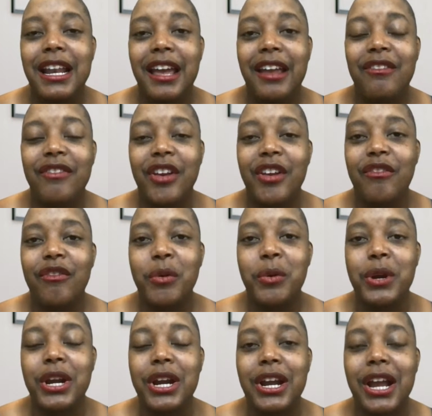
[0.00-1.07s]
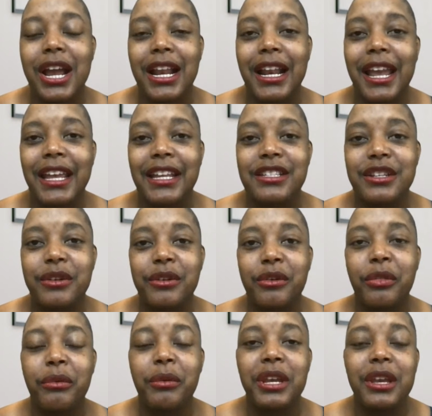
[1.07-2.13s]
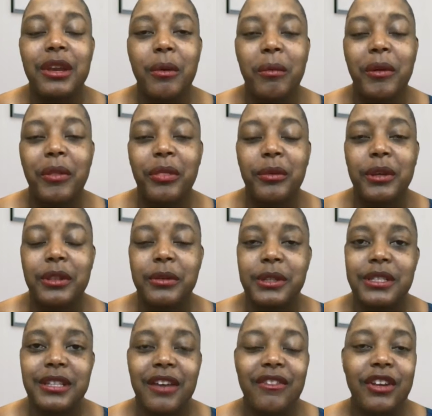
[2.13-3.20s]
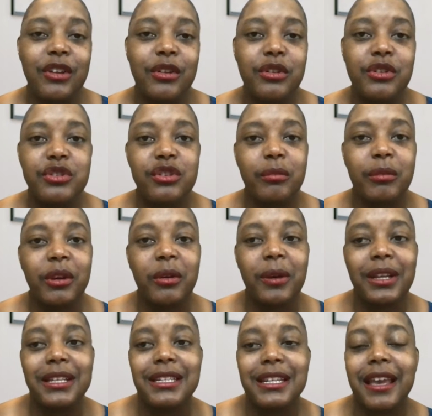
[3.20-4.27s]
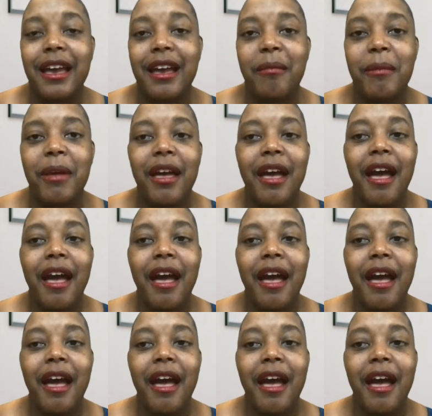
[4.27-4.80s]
954-903-1337, or shoot me a quick DM.